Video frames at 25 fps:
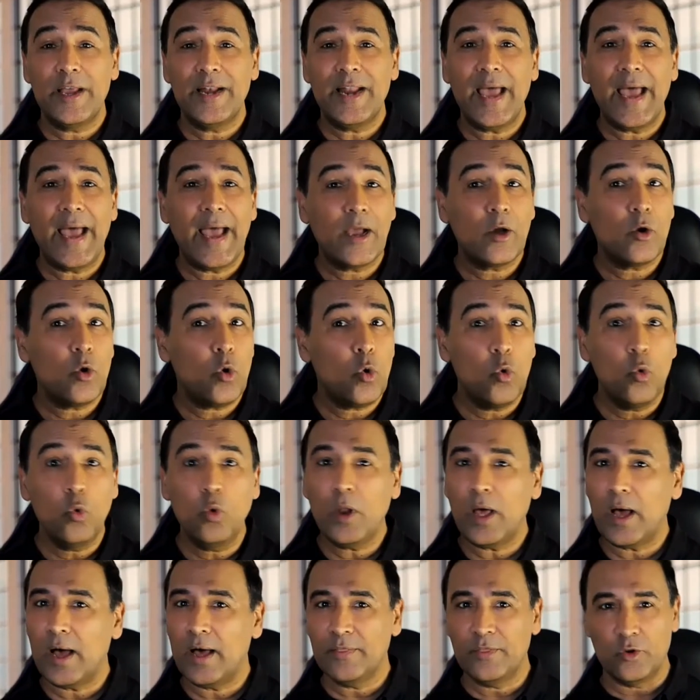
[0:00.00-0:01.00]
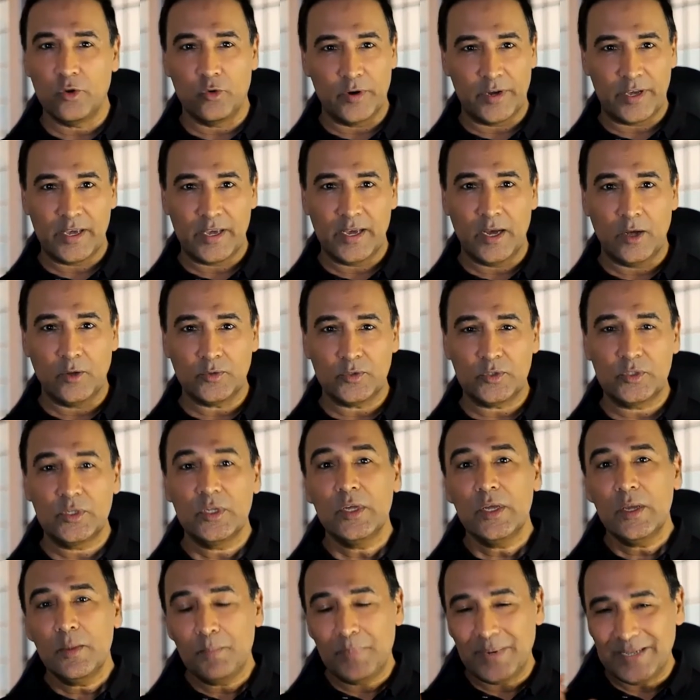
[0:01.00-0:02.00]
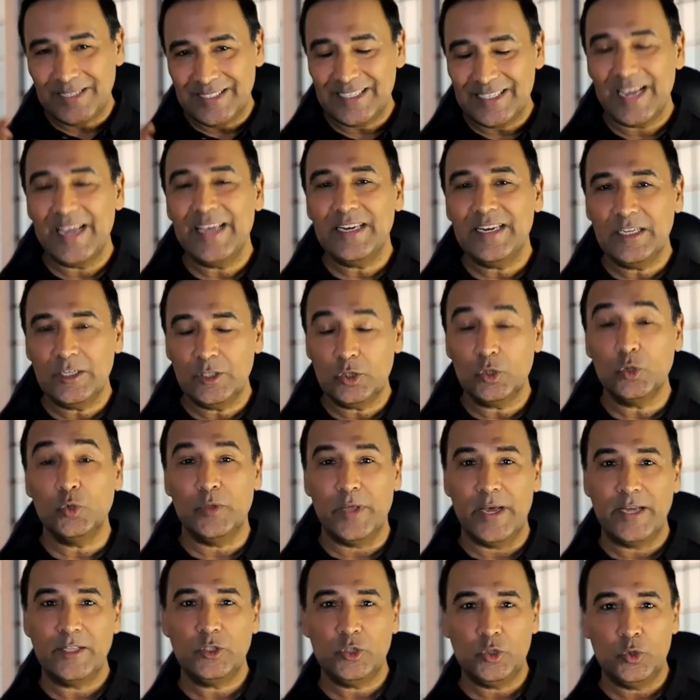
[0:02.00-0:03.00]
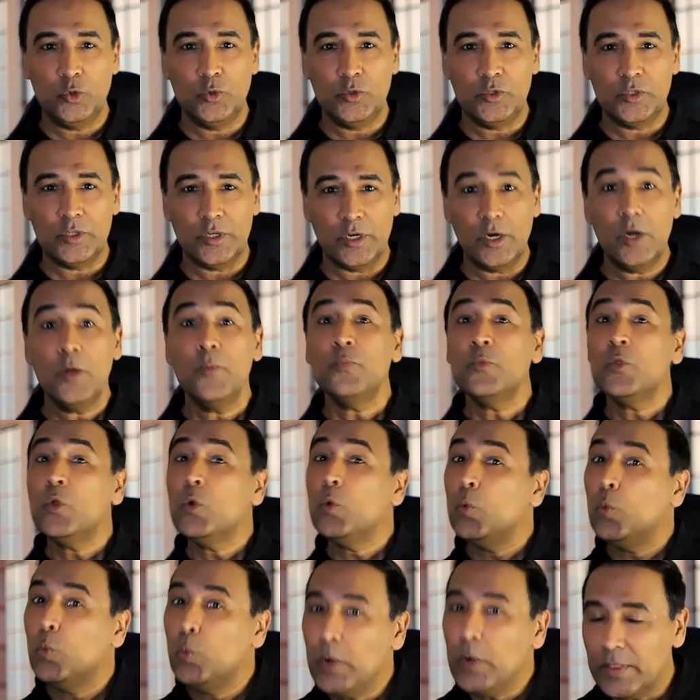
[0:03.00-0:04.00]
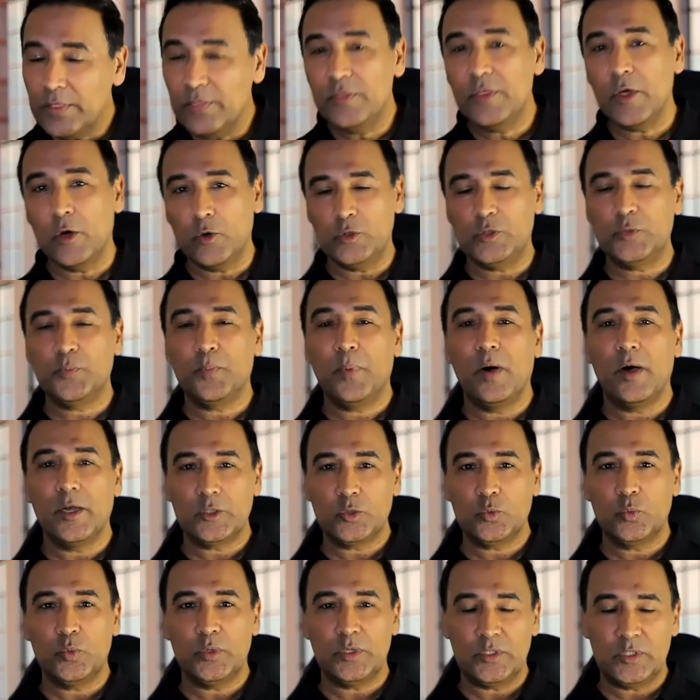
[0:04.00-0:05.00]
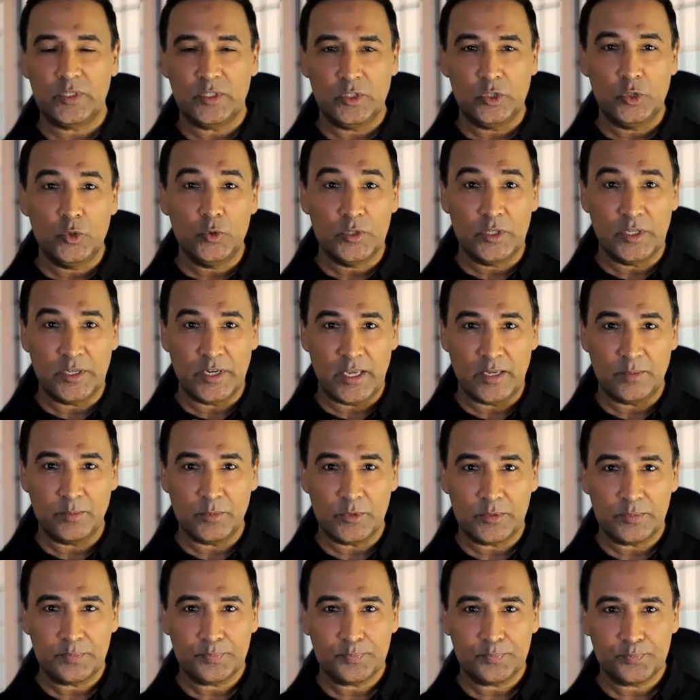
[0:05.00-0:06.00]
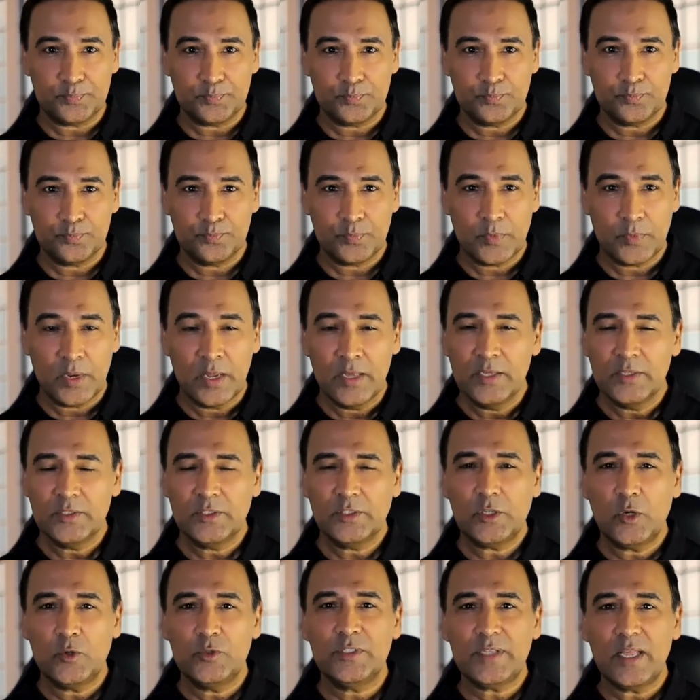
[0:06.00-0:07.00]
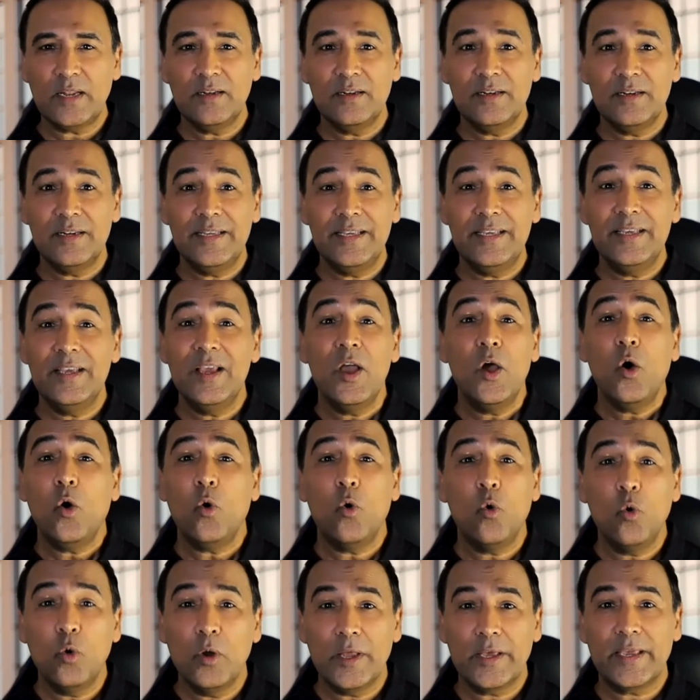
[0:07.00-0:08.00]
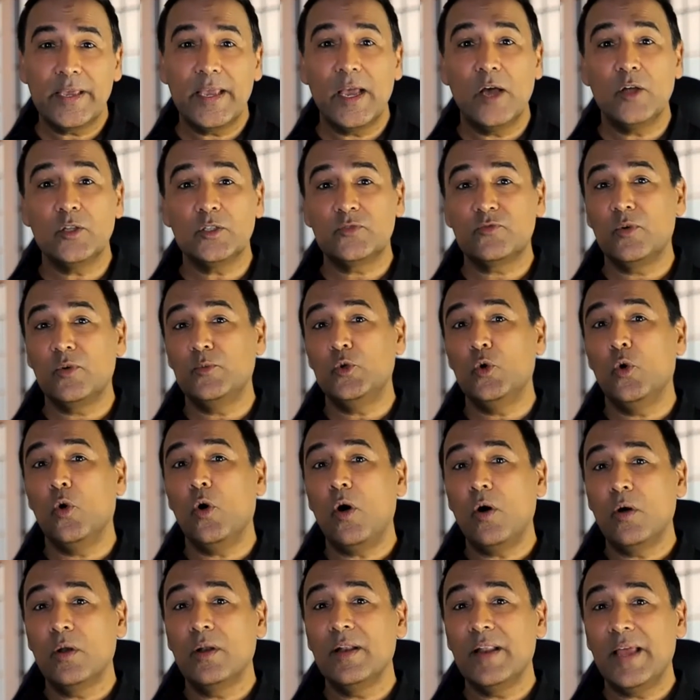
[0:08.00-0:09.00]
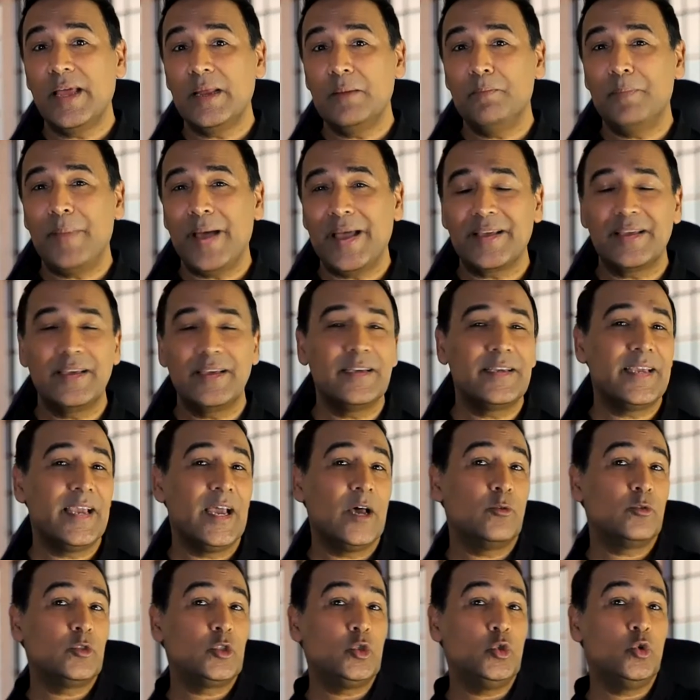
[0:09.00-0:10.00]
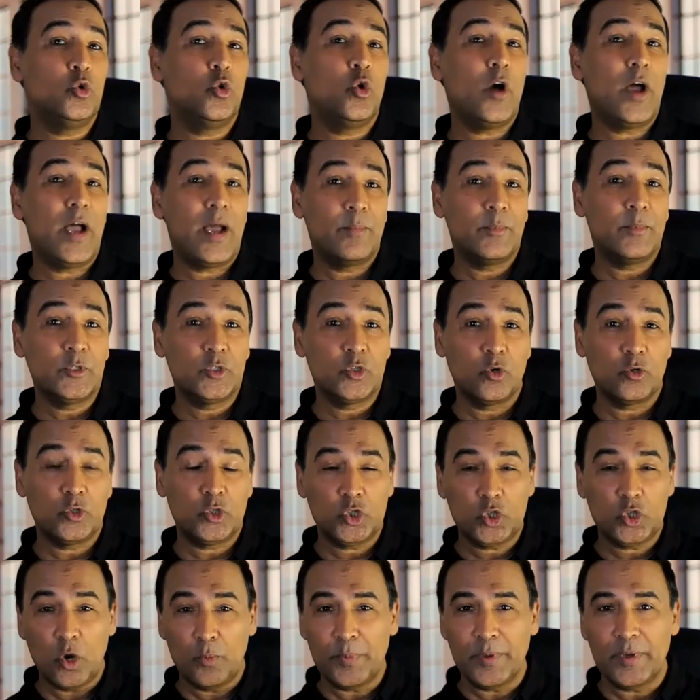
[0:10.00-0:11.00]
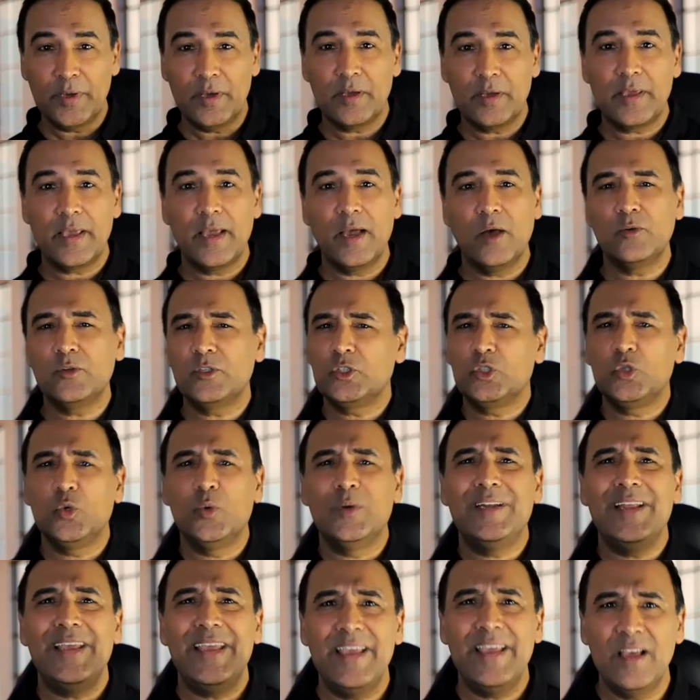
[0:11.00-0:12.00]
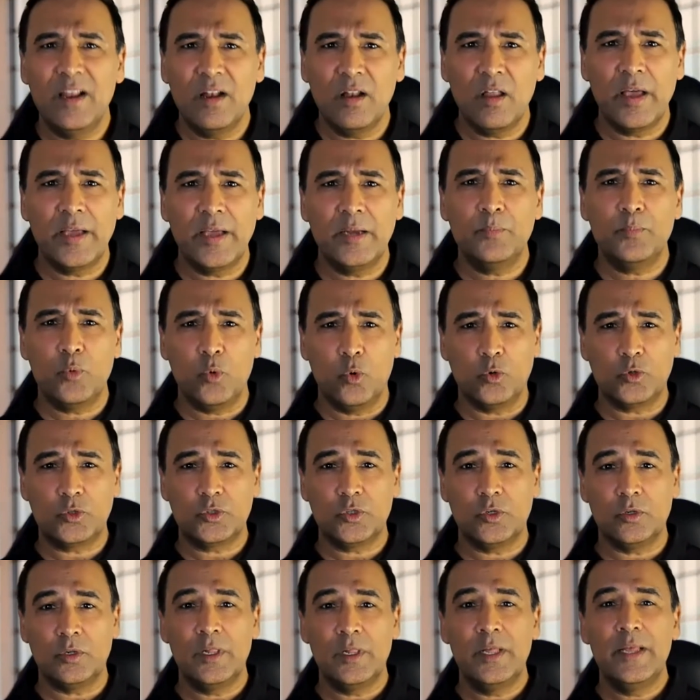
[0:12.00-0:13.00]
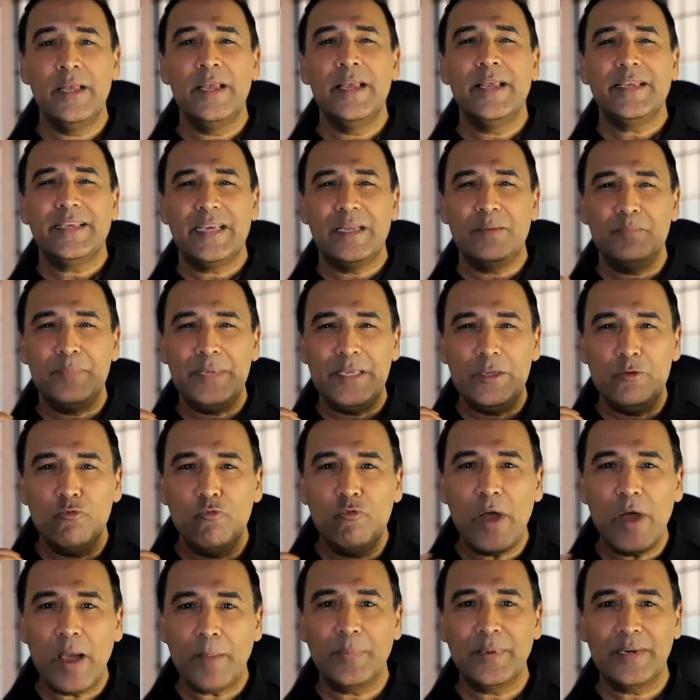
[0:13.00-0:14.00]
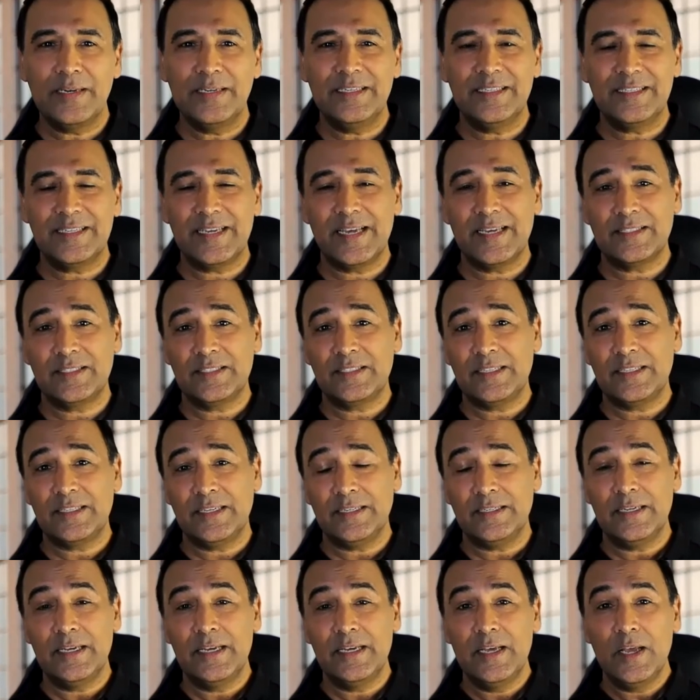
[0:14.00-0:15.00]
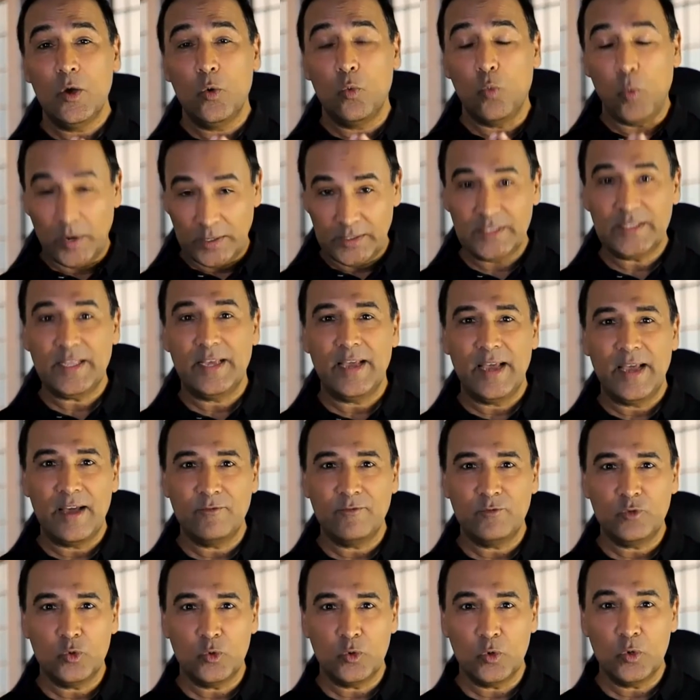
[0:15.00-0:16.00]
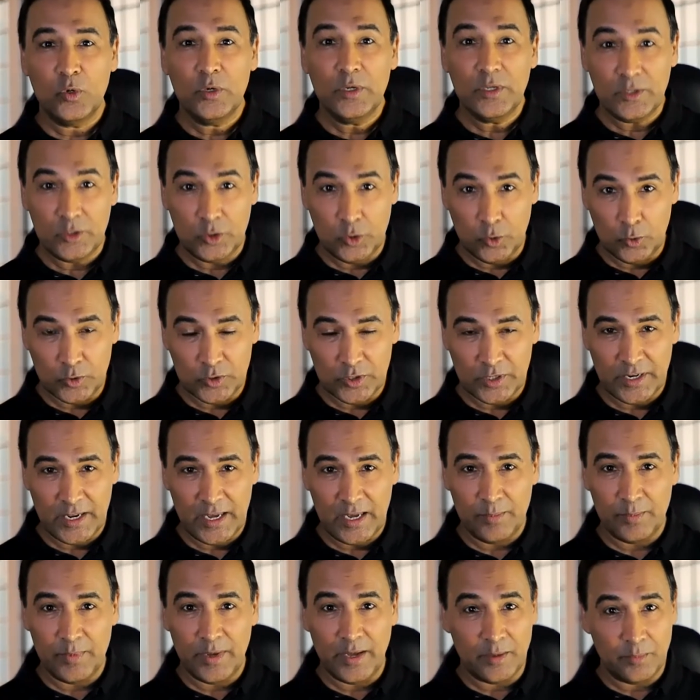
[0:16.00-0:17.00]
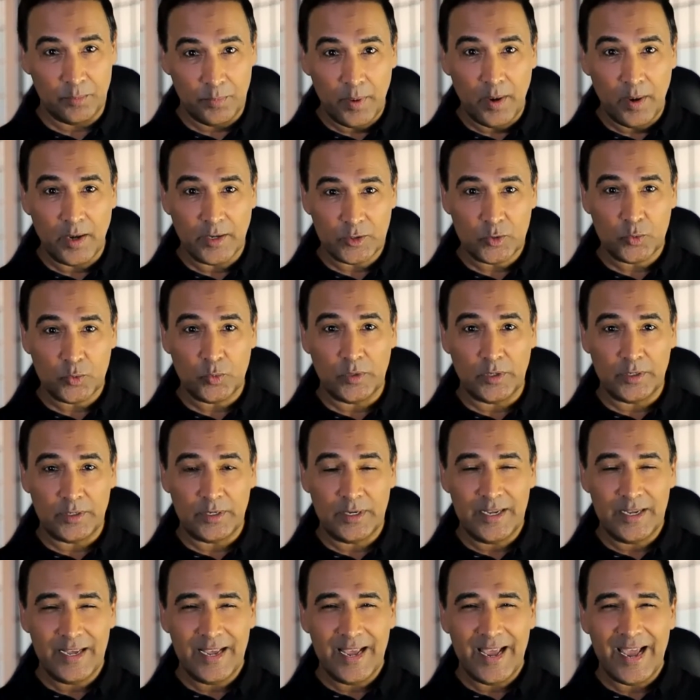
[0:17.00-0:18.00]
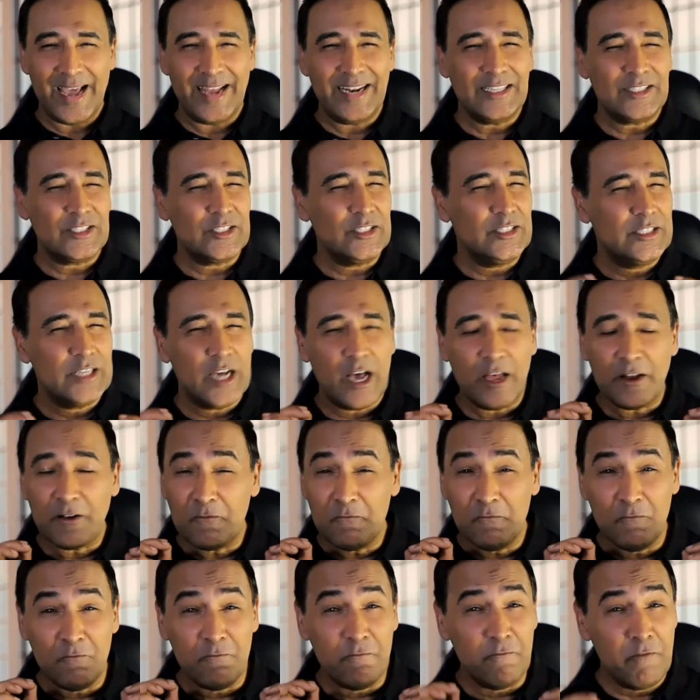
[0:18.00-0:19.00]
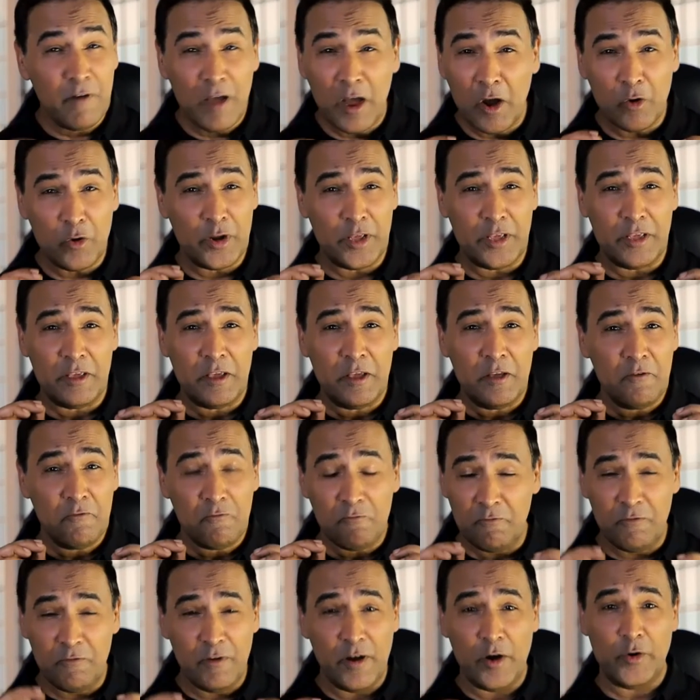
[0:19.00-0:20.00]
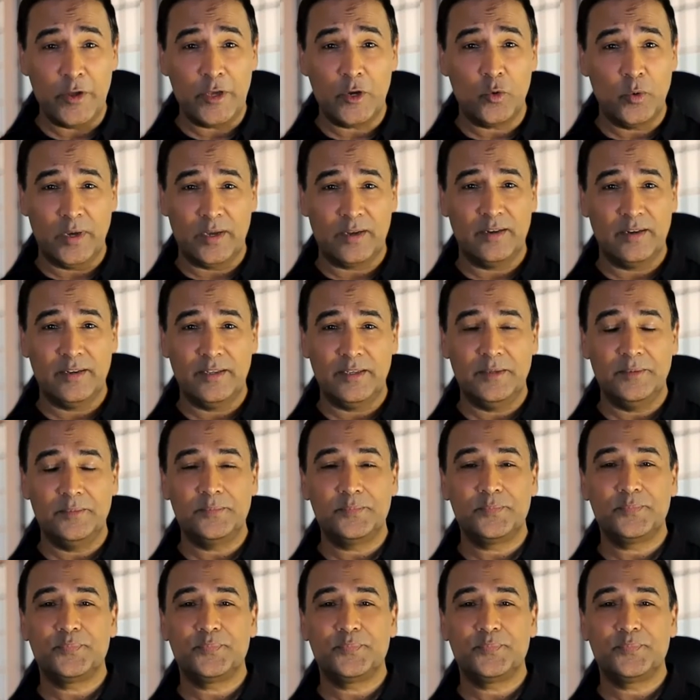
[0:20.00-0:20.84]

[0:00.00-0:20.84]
hack all other accounts pertaining to that user with those passwords and usernames. So suddenly, all accounts from your online bank account to your Amazon shopping account to an airline portal can be rapidly tested once they have your username and password. And it's done very, very quickly.